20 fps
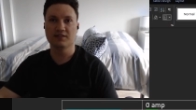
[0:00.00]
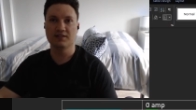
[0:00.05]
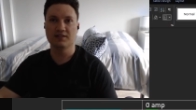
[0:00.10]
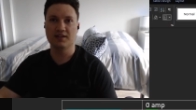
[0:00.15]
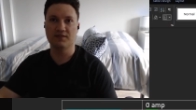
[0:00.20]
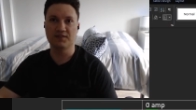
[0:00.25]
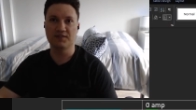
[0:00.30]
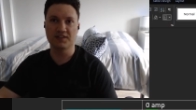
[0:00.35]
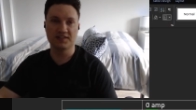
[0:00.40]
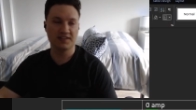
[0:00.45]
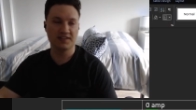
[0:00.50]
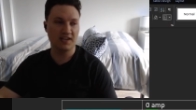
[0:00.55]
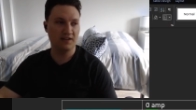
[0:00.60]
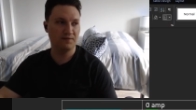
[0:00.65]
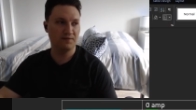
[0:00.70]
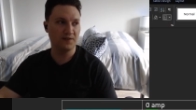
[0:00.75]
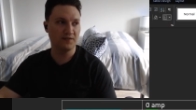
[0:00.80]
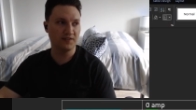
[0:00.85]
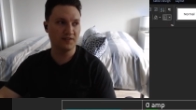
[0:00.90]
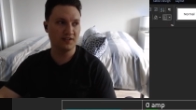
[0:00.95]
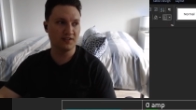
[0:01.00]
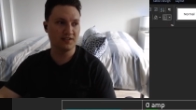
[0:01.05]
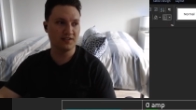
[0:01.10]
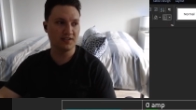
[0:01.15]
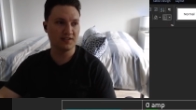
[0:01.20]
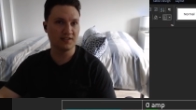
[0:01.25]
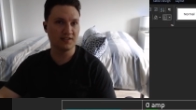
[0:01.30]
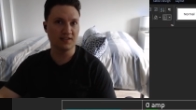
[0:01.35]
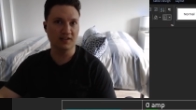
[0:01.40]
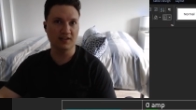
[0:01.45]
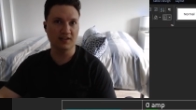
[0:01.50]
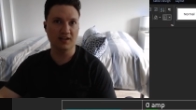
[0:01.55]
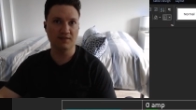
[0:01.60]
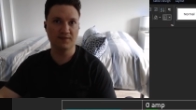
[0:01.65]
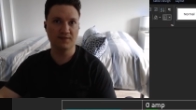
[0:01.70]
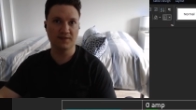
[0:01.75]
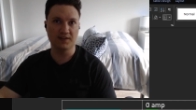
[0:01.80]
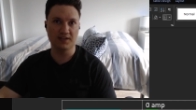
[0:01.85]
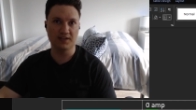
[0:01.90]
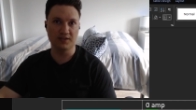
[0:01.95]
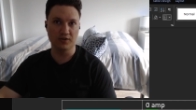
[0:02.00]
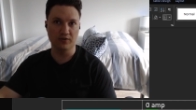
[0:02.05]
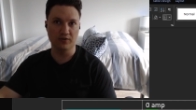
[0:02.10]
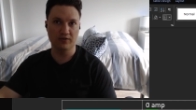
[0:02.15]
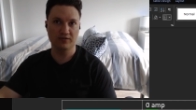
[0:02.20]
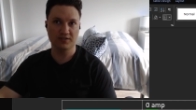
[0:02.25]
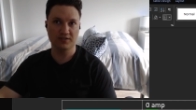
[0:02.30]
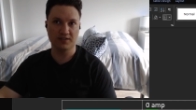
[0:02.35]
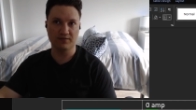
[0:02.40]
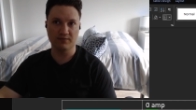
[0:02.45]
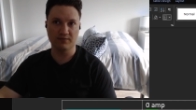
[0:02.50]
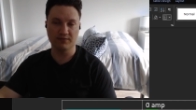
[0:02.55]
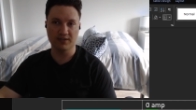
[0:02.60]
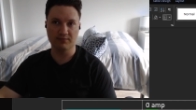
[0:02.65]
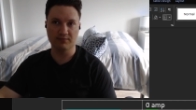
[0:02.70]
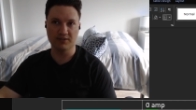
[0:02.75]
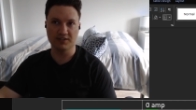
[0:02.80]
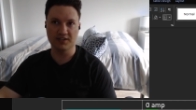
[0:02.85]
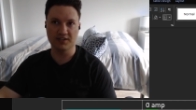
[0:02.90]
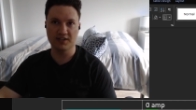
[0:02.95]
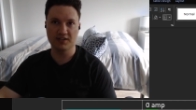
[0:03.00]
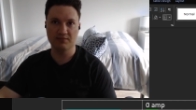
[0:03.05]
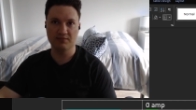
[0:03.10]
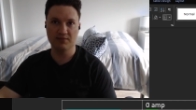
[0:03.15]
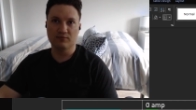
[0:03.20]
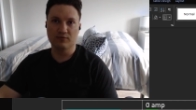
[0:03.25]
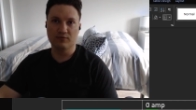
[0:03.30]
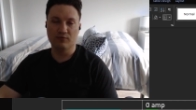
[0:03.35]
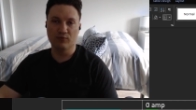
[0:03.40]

if he say 50 to 60, if he YOLOs it from time to time,